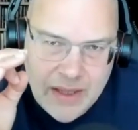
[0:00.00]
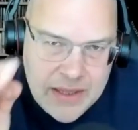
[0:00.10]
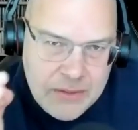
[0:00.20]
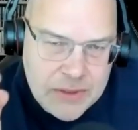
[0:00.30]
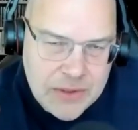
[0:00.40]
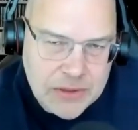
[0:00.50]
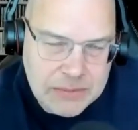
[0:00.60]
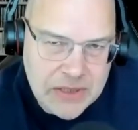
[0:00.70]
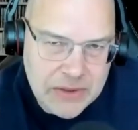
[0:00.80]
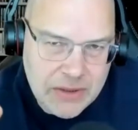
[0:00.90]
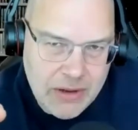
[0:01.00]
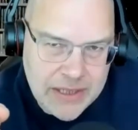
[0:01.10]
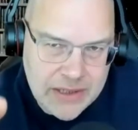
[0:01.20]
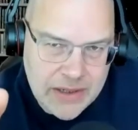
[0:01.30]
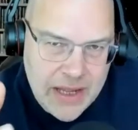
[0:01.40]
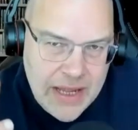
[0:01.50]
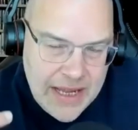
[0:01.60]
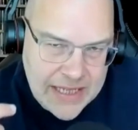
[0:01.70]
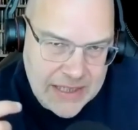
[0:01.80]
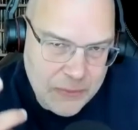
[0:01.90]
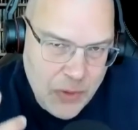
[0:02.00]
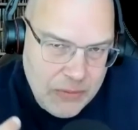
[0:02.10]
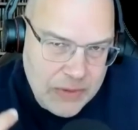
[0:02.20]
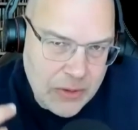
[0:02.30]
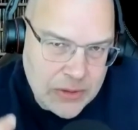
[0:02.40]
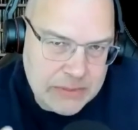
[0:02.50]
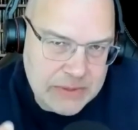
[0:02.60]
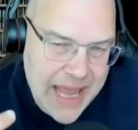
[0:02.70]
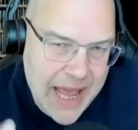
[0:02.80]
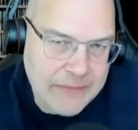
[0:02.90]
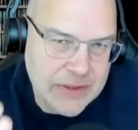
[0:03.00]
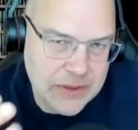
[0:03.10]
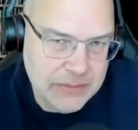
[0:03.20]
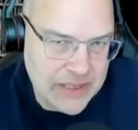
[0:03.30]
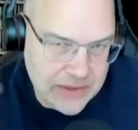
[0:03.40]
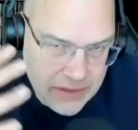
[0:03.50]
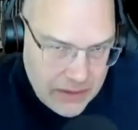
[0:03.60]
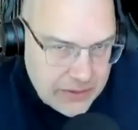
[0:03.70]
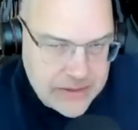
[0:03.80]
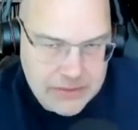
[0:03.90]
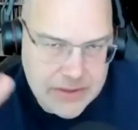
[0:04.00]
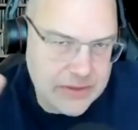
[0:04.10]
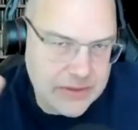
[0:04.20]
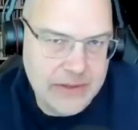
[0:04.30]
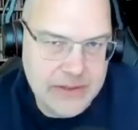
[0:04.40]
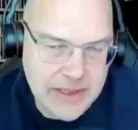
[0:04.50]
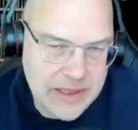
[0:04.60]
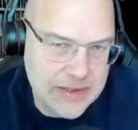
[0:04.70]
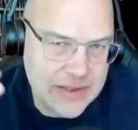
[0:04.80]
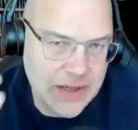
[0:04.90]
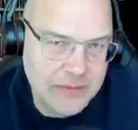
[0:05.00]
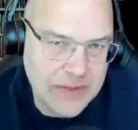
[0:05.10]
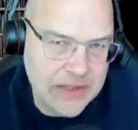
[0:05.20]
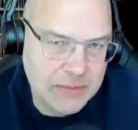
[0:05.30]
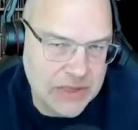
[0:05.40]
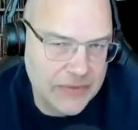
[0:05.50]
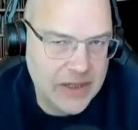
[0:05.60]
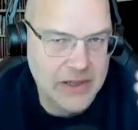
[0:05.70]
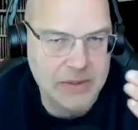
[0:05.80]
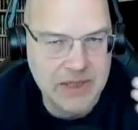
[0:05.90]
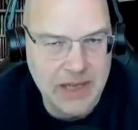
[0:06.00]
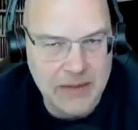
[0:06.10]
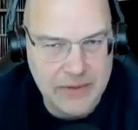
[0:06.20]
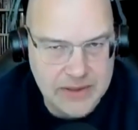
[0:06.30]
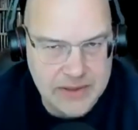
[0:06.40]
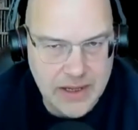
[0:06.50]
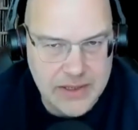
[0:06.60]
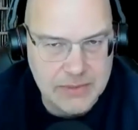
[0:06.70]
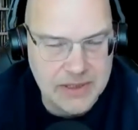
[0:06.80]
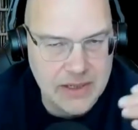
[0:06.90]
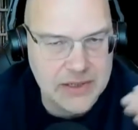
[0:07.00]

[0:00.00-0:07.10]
I think what's ultimately going on here is if what we ultimately have to do based on all this research, all this data is solve not so much for customers' confidence in us, but